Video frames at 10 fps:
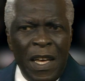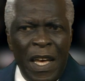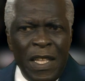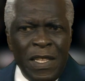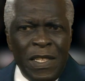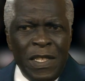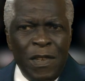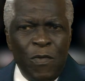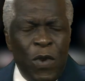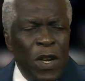as
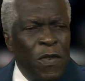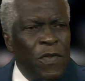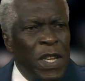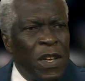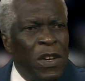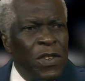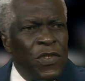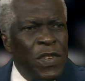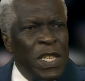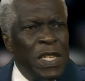one of the
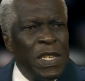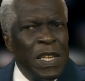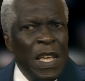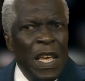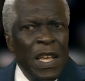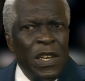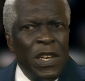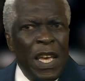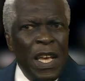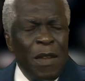countries
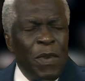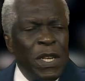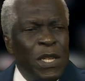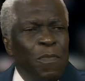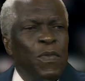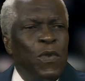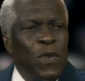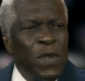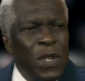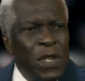to help and
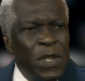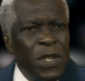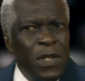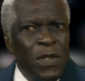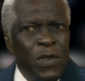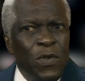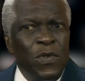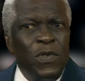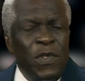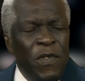support
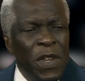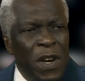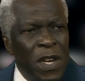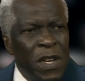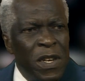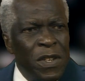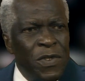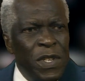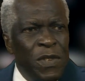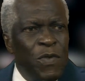those other
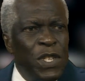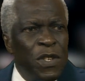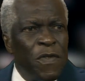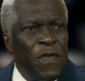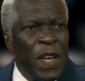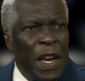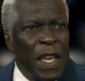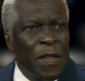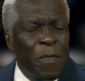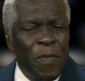countries which are
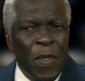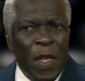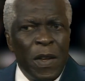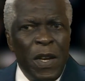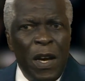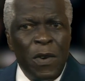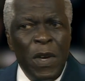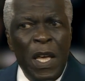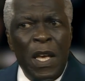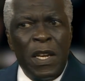failing. Now,
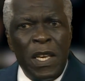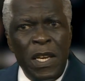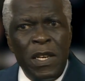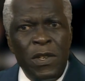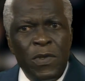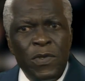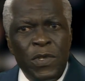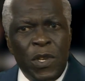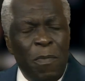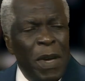to hear
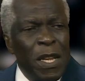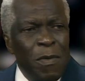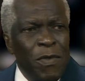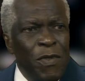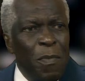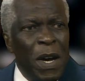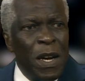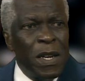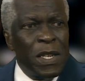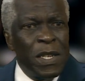those commendable
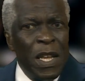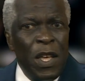remarks